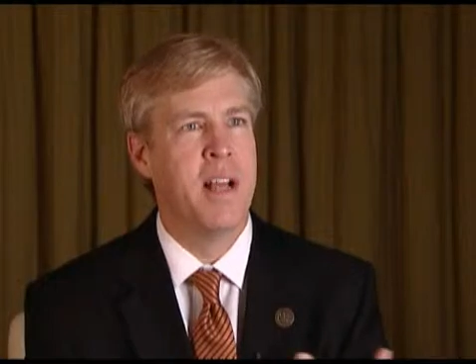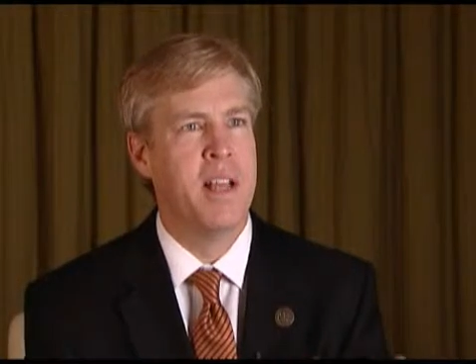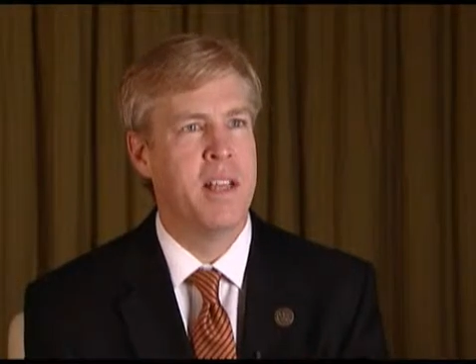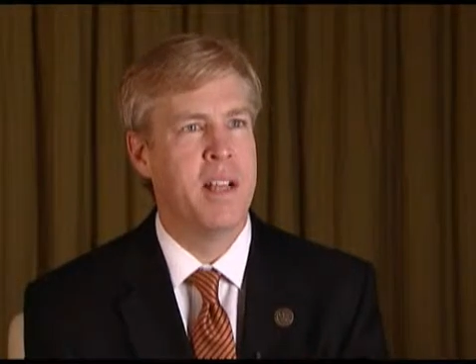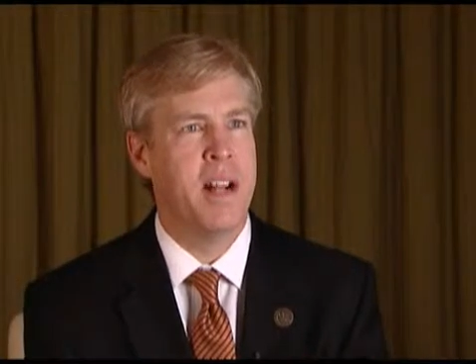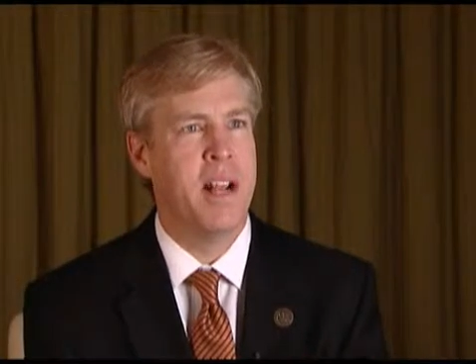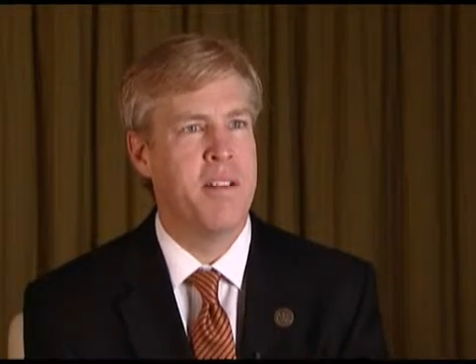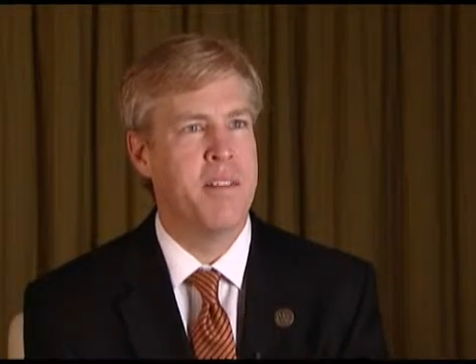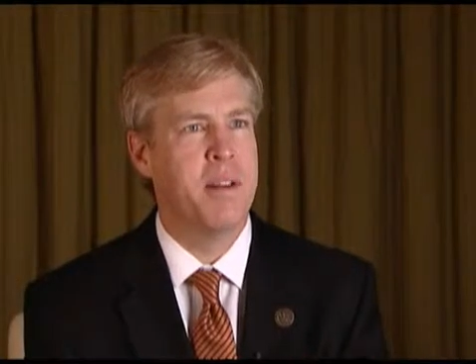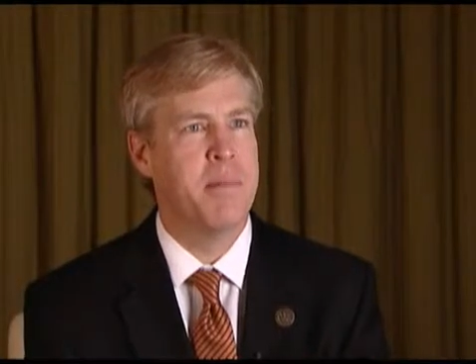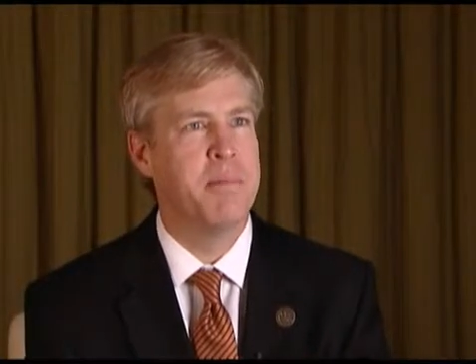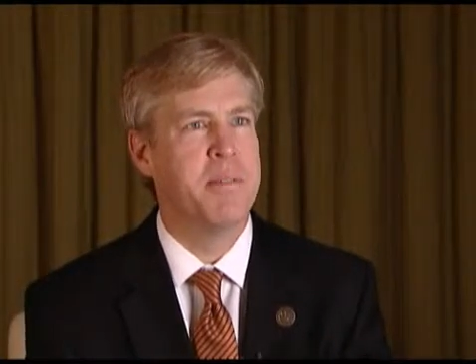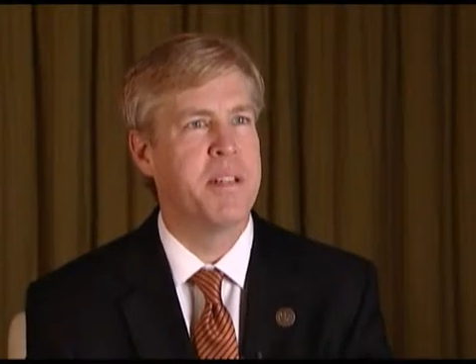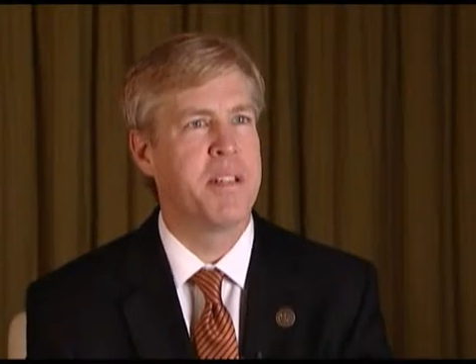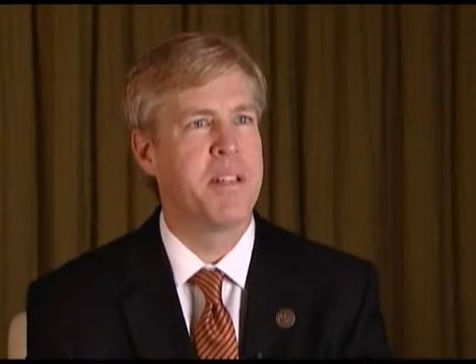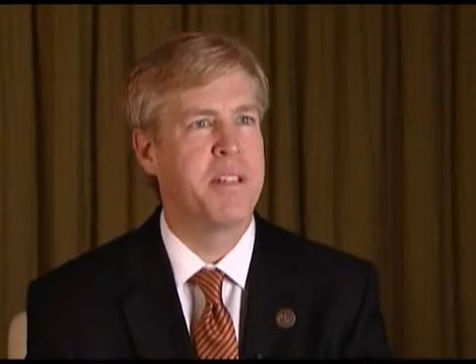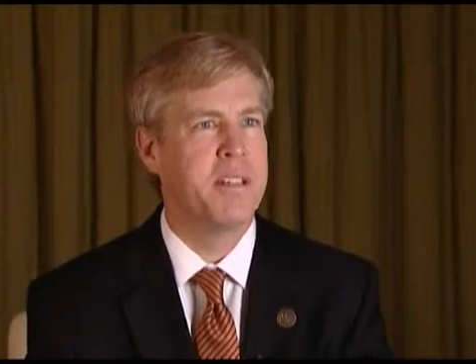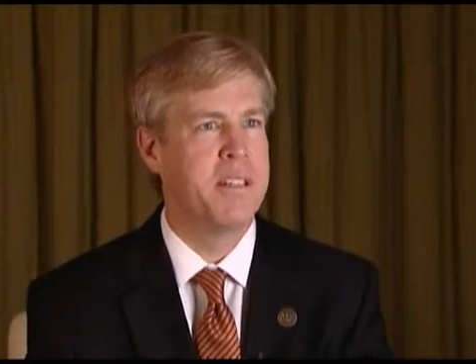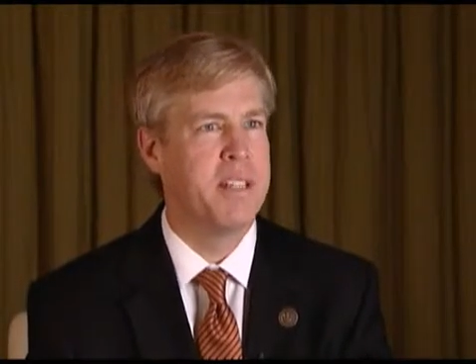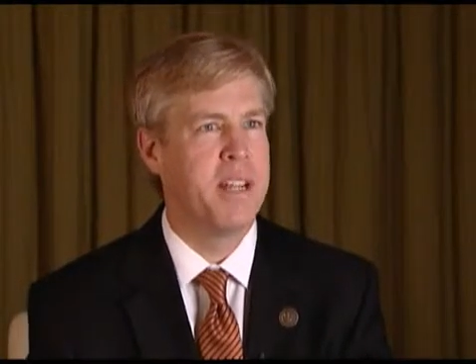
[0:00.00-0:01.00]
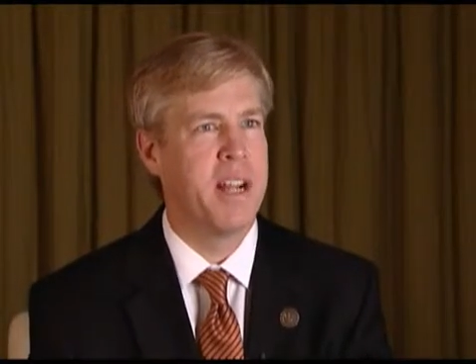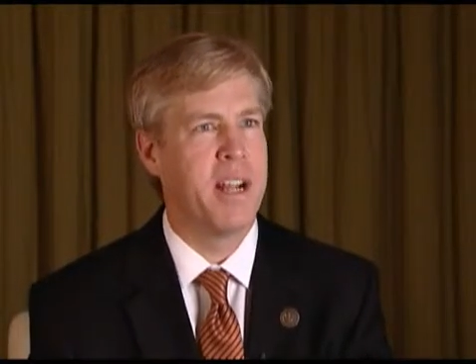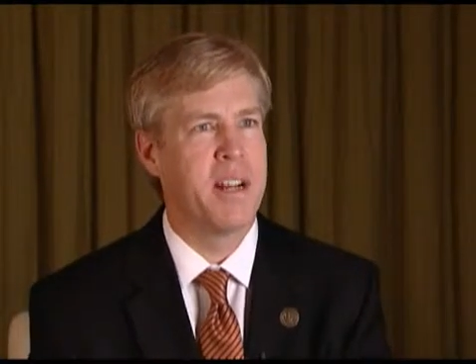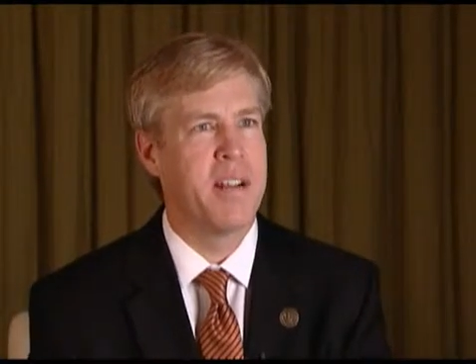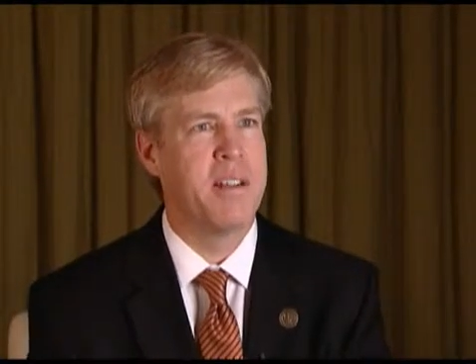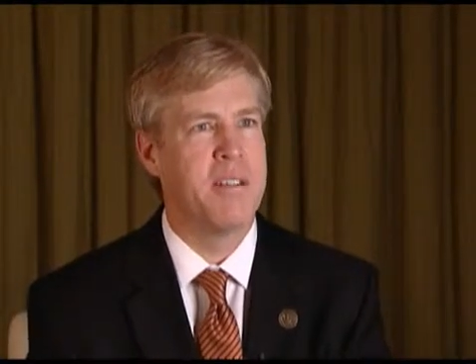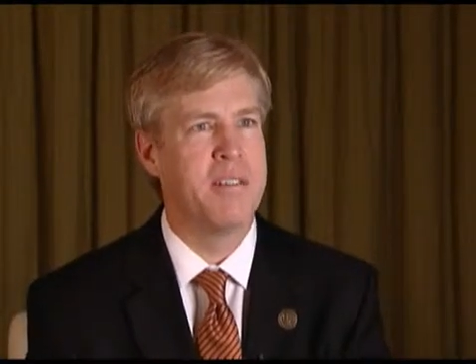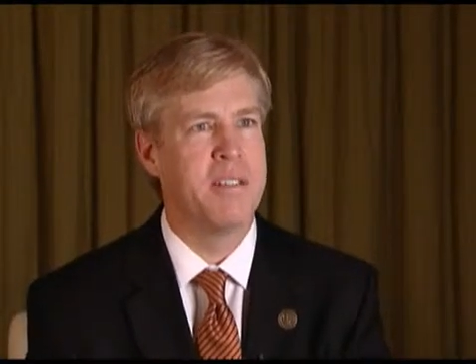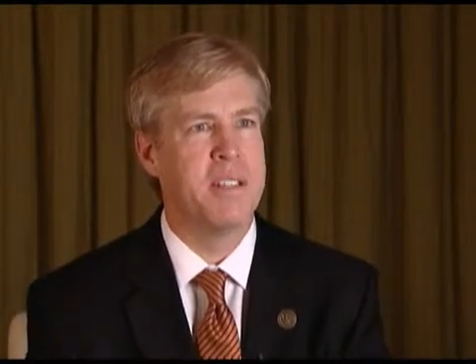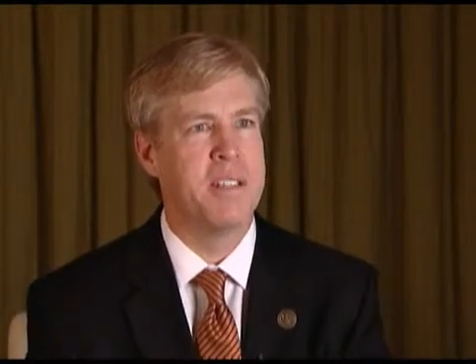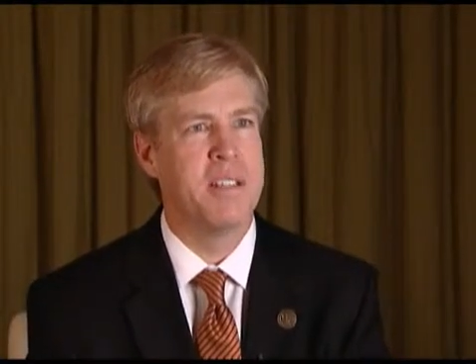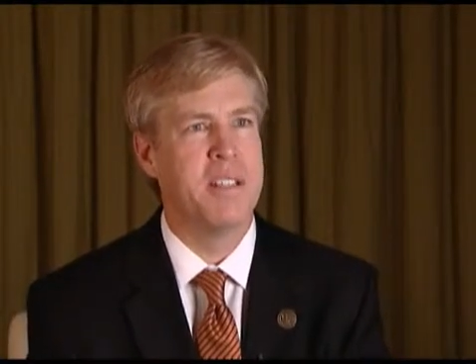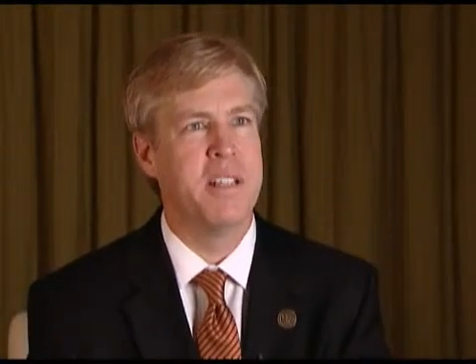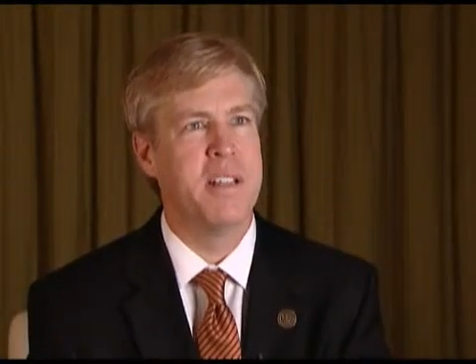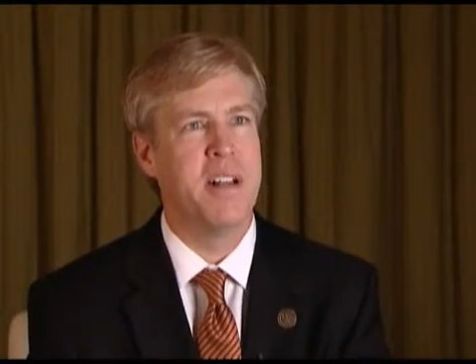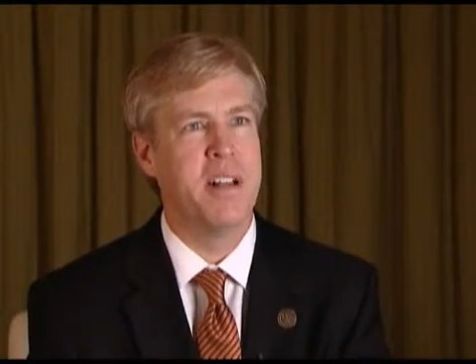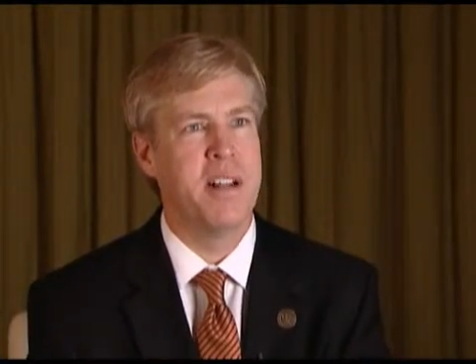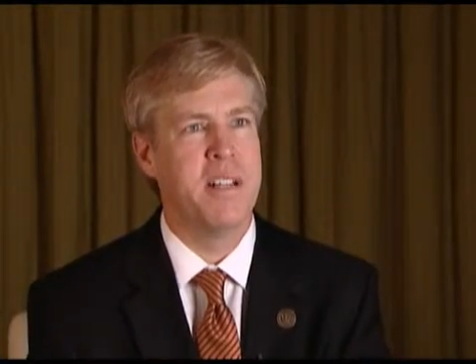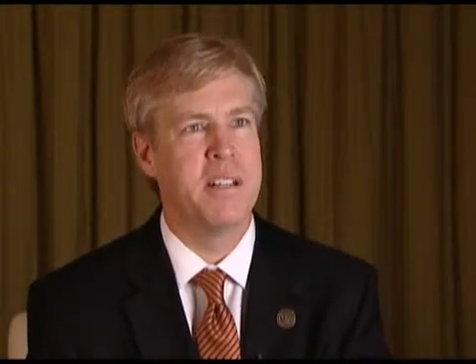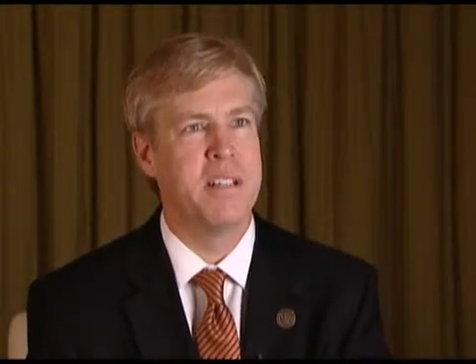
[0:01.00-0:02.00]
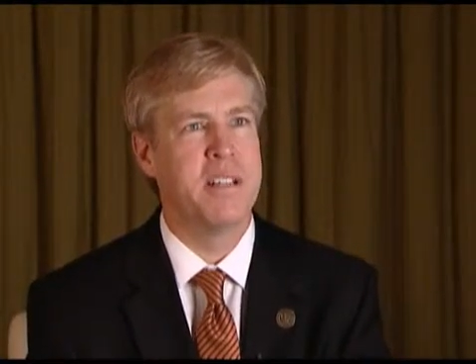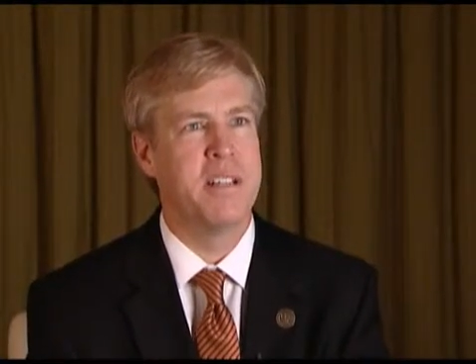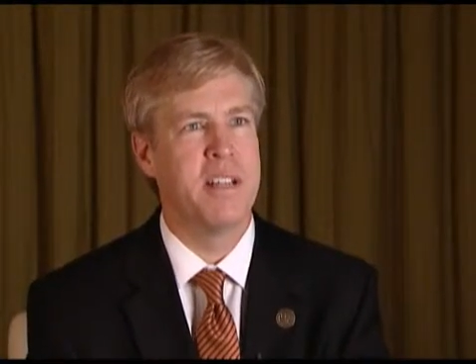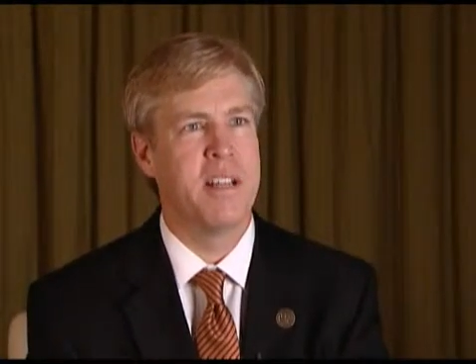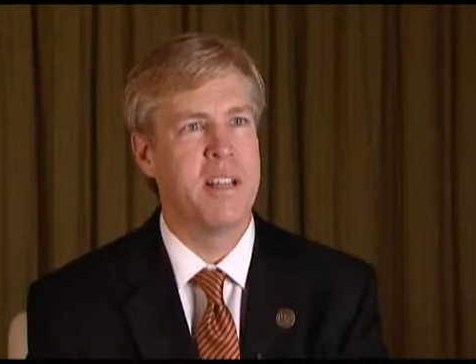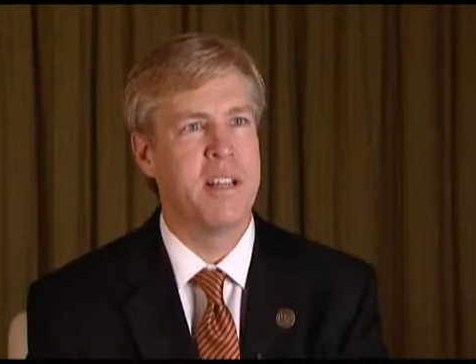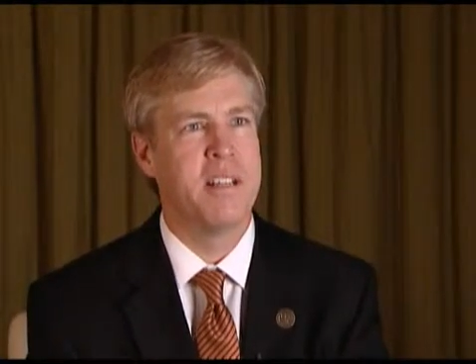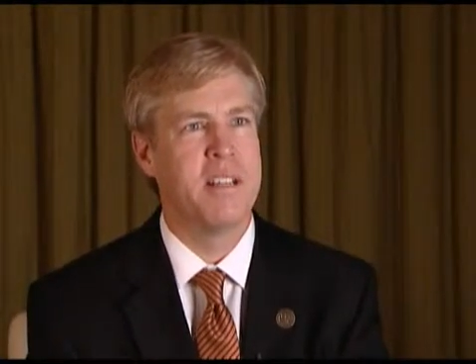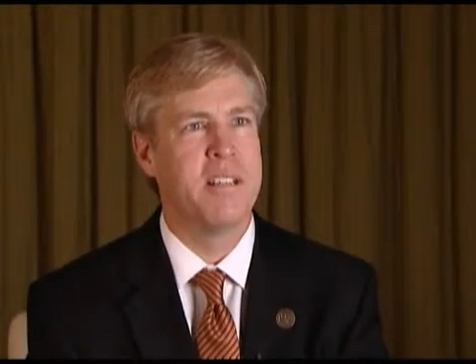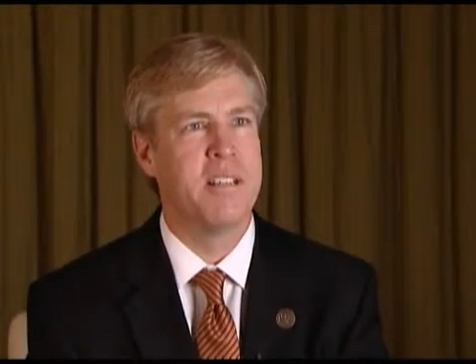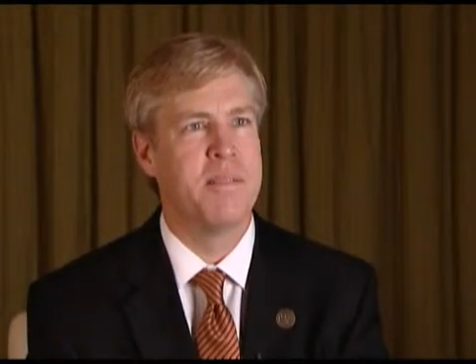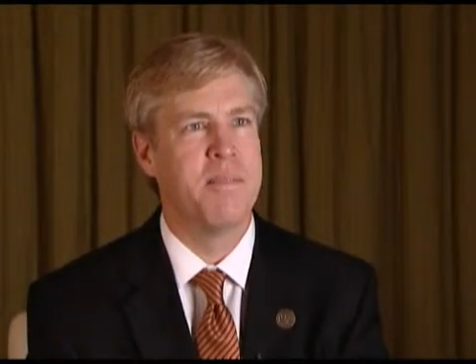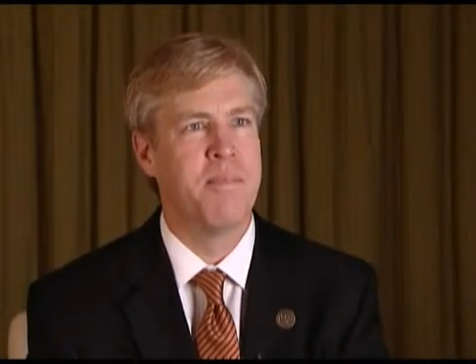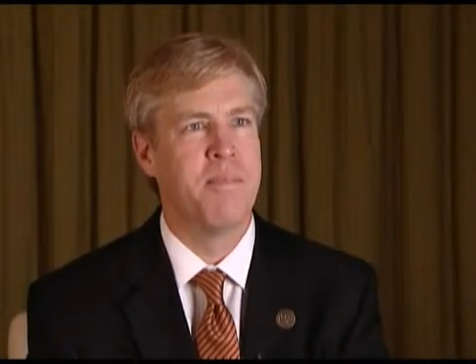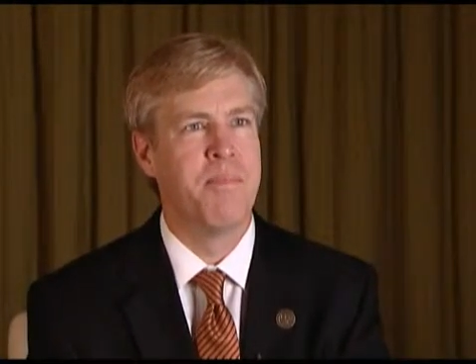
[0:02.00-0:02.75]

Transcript: that have that particular diagnosis in the United States.